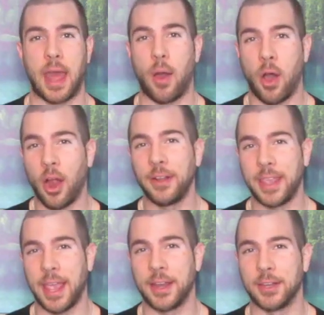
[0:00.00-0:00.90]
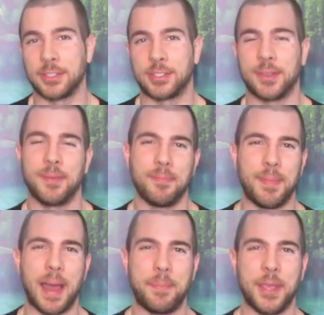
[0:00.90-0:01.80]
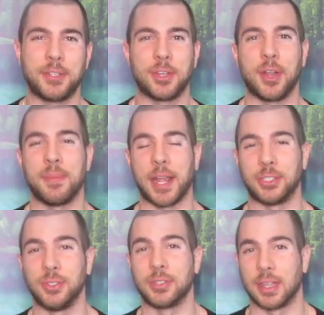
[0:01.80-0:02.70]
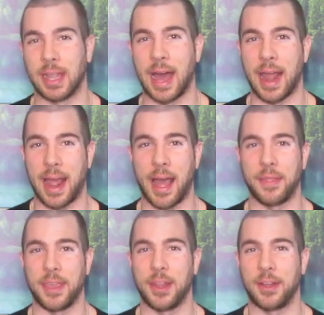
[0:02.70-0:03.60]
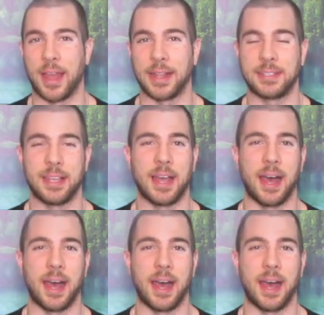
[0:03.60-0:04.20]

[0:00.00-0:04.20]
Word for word: Now, hard gainers might be a term that's used a lot on the internet,